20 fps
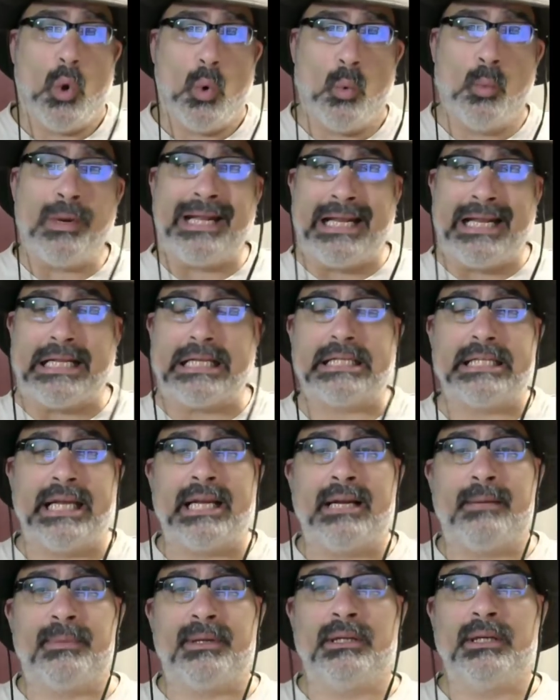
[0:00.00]
we need to stand
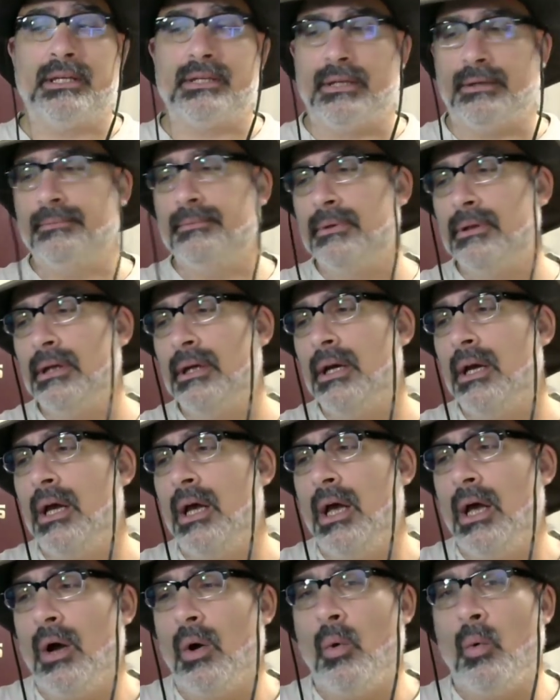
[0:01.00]
up and listen.
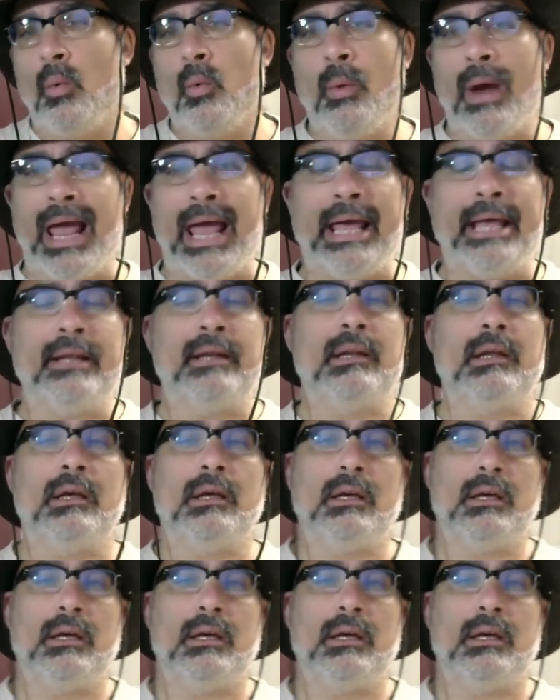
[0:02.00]
When